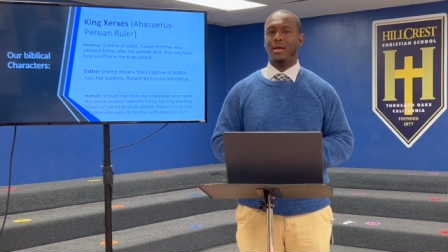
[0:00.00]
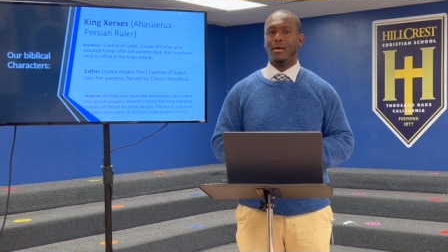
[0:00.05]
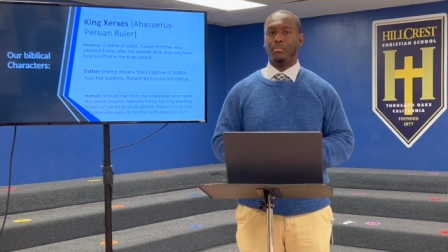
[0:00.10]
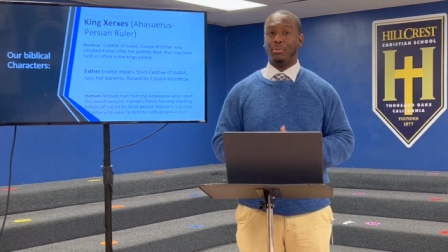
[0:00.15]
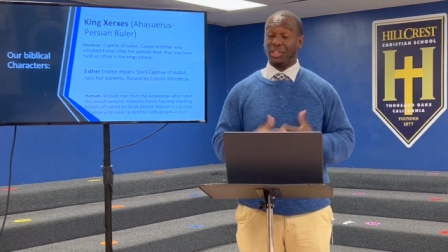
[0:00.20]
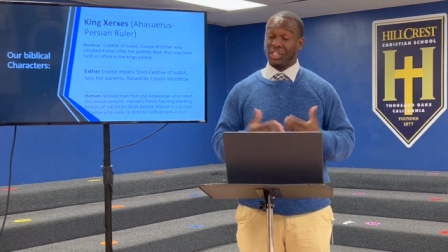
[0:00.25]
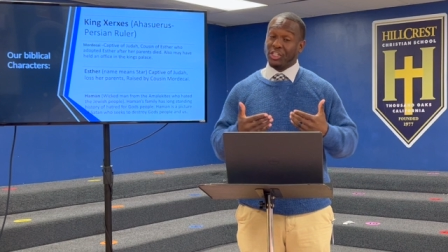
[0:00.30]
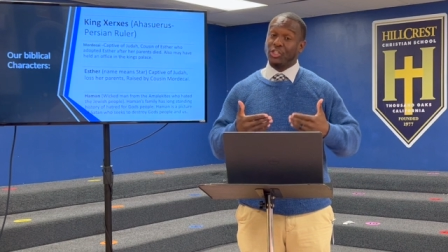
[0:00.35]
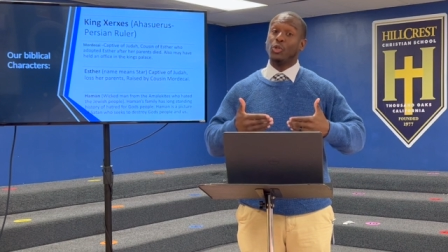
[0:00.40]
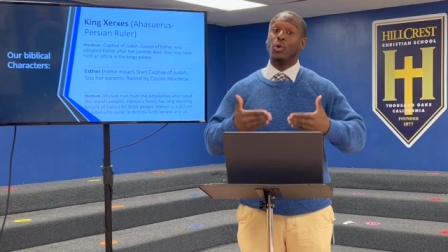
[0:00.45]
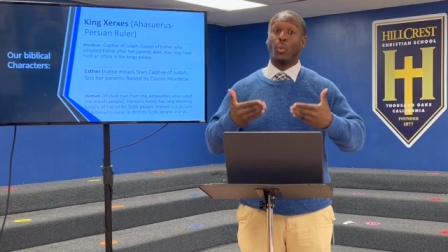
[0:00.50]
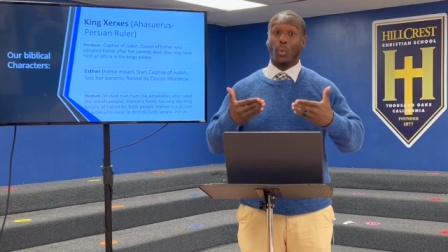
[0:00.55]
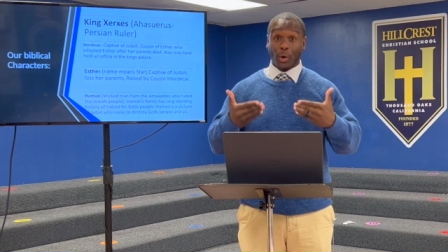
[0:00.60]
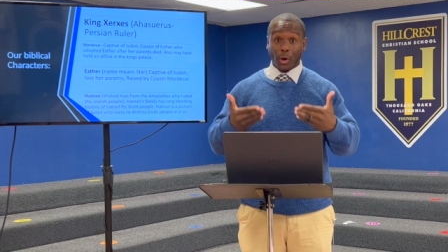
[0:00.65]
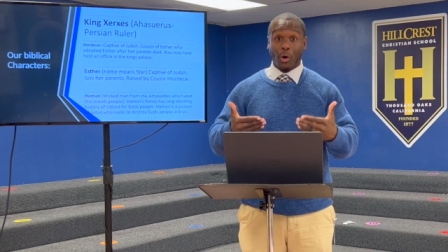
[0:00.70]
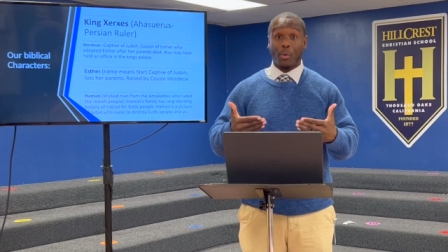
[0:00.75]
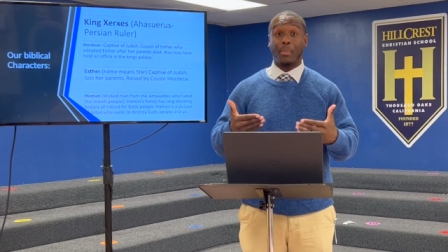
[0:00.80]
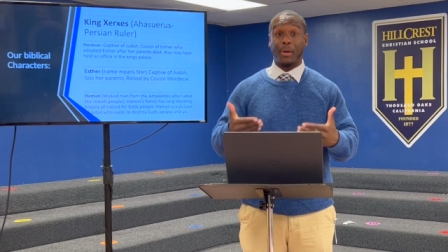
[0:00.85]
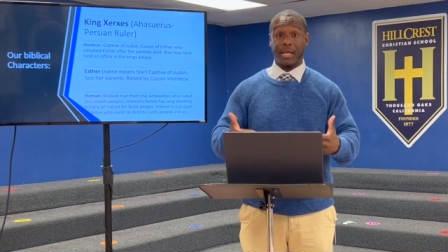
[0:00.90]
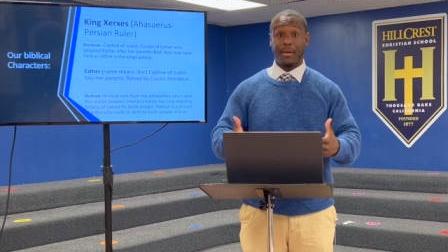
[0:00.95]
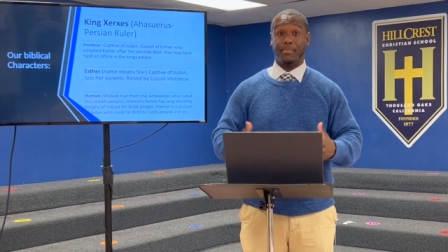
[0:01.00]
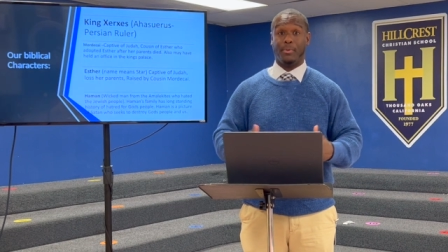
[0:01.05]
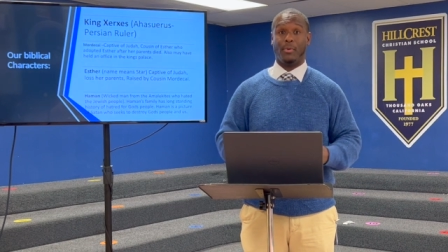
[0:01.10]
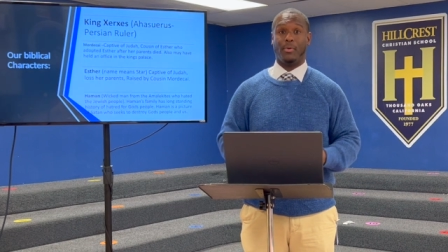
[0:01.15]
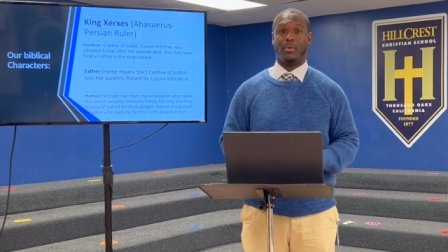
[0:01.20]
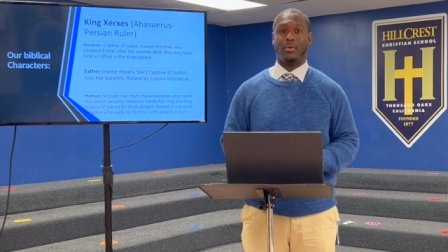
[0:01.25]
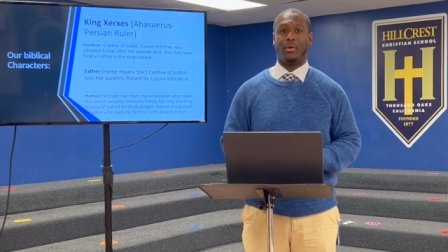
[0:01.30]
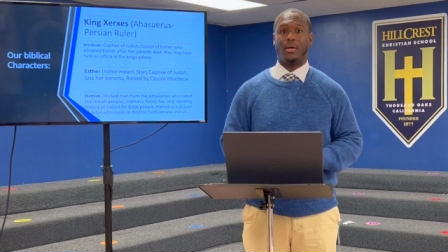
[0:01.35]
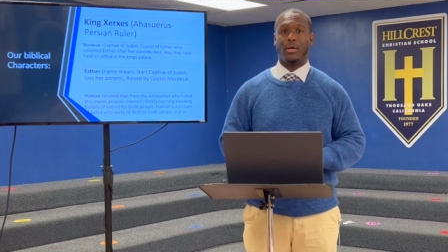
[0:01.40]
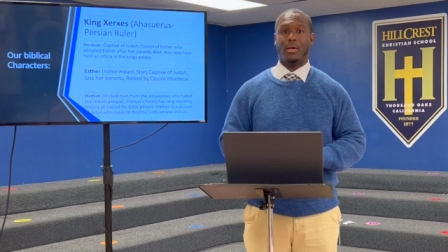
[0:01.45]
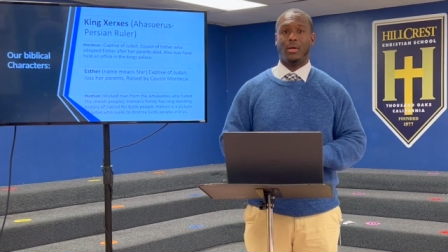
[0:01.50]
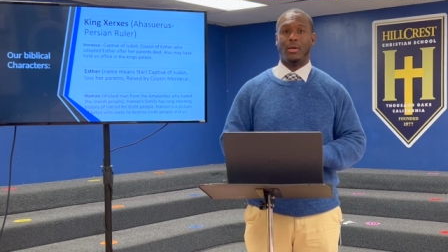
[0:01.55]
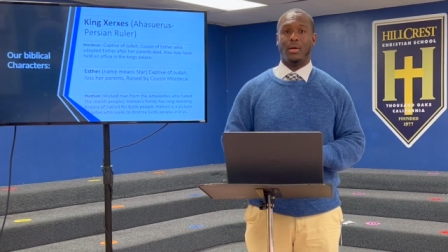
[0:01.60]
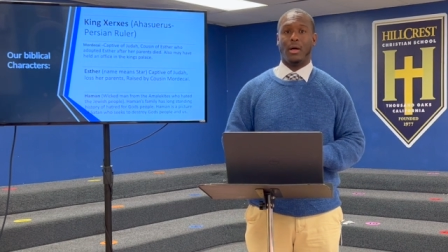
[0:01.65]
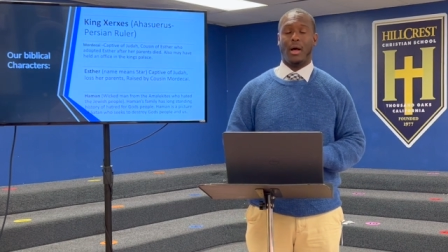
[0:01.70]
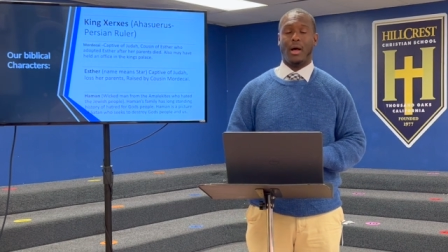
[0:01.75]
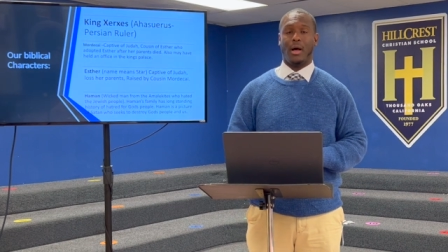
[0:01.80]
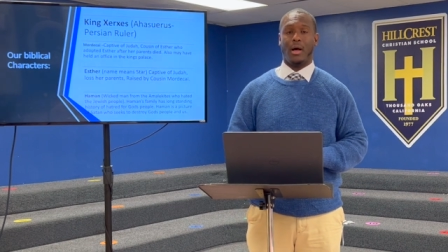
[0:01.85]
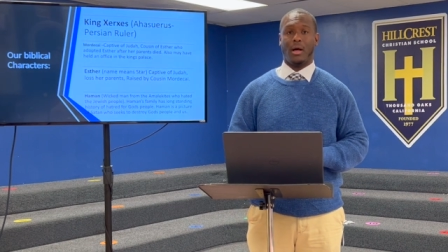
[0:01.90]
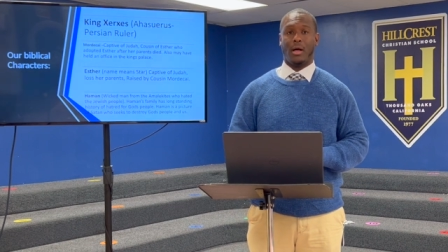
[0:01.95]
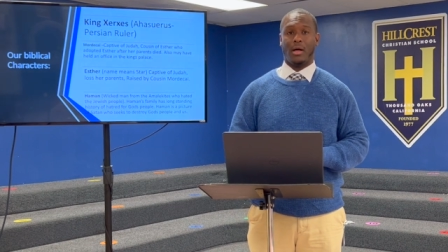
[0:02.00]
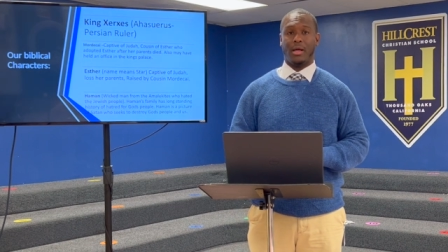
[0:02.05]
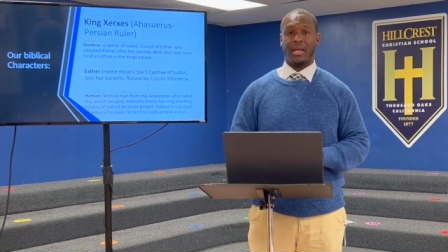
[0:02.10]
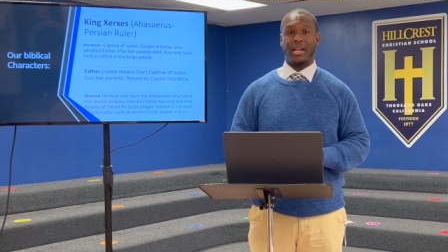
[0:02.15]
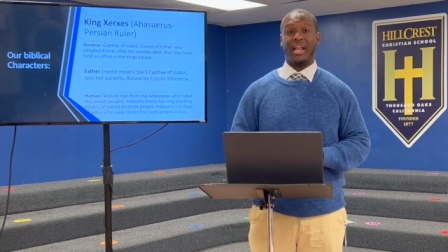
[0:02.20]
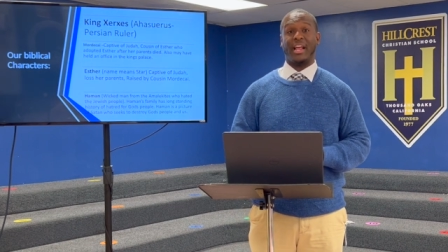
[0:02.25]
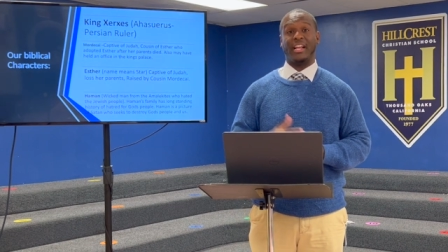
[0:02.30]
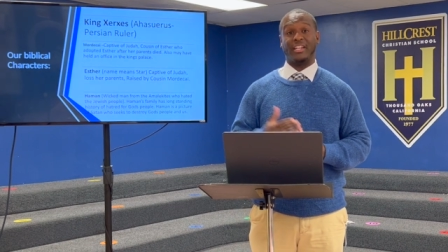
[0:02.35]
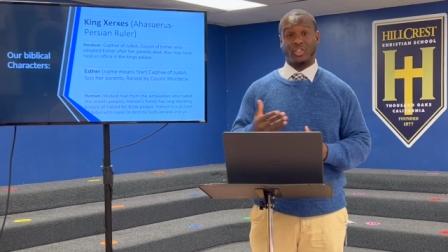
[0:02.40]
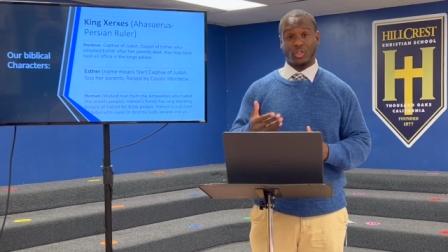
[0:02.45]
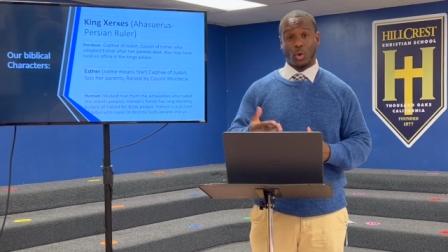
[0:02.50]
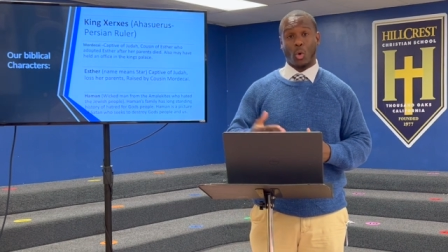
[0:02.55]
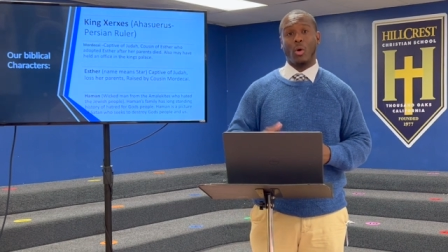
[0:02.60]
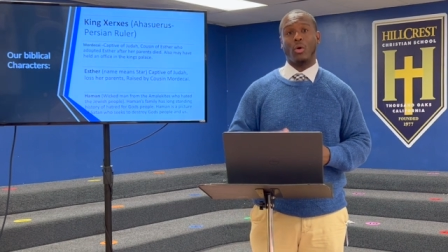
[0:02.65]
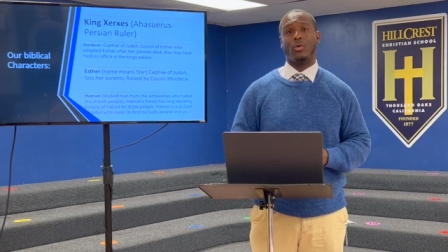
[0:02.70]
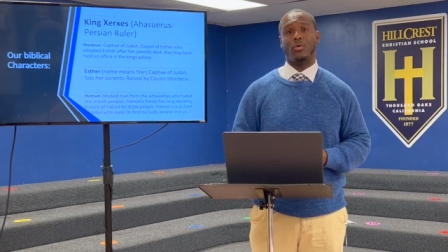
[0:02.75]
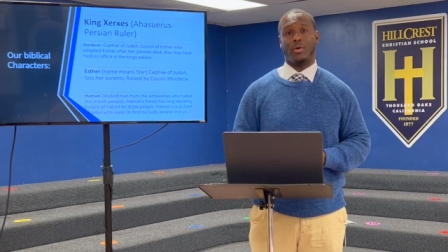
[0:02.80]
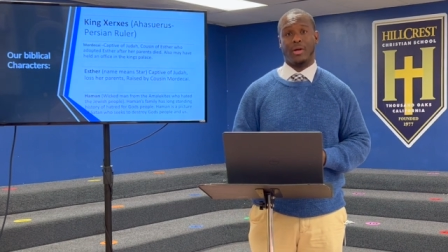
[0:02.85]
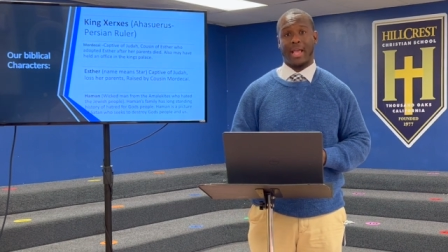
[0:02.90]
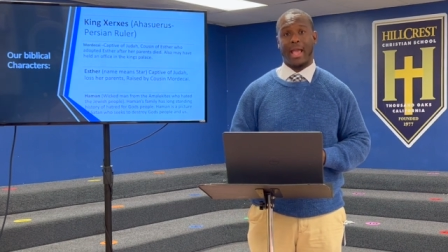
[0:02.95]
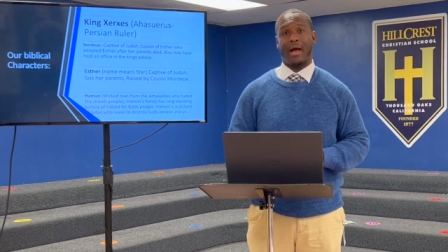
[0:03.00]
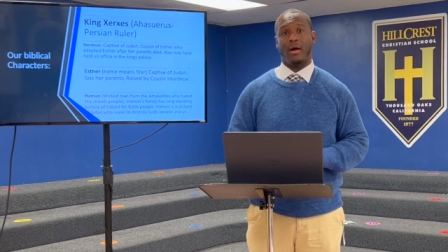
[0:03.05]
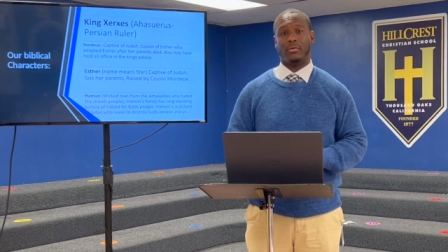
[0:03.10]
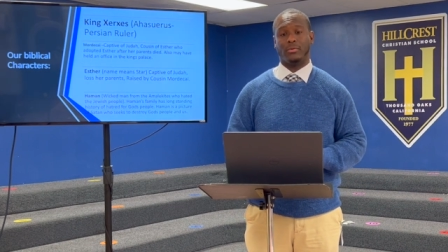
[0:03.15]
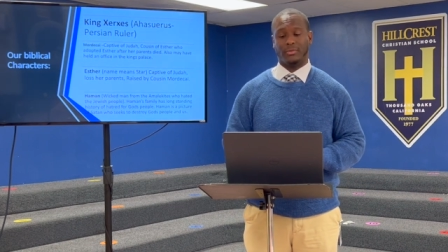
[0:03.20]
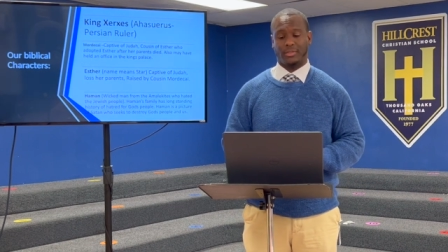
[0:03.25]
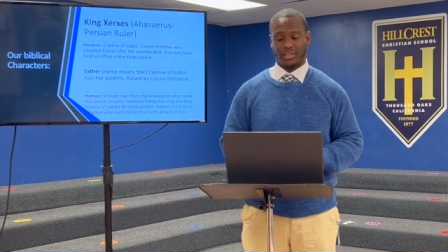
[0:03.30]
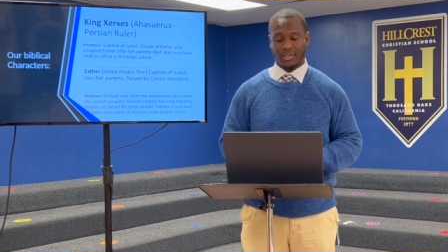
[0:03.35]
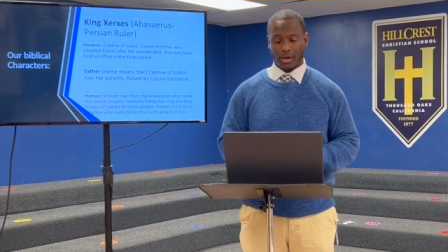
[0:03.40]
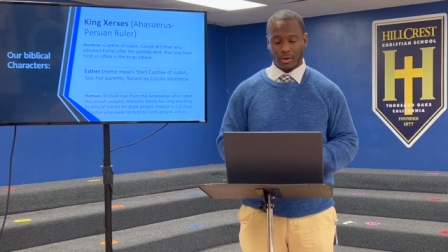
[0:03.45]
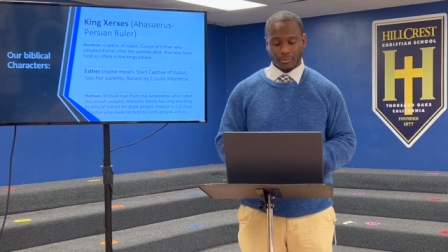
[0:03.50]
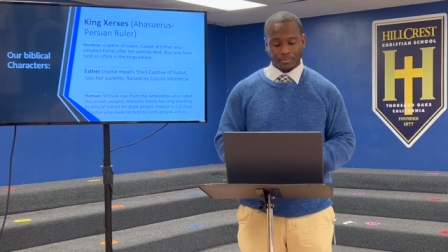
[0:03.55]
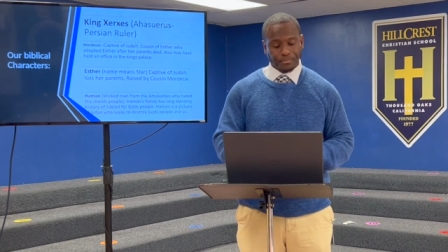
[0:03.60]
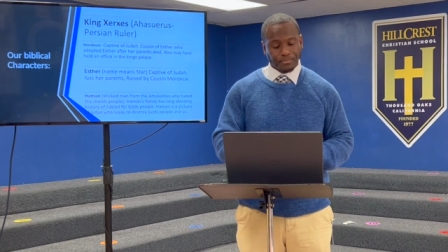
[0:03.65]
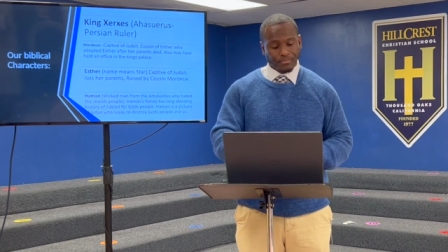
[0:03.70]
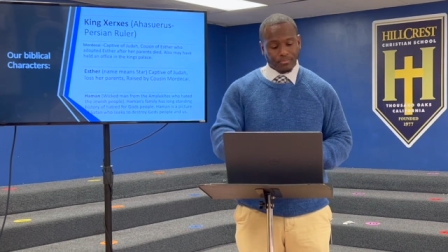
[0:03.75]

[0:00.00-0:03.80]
but these are real people uh, in a historical account. So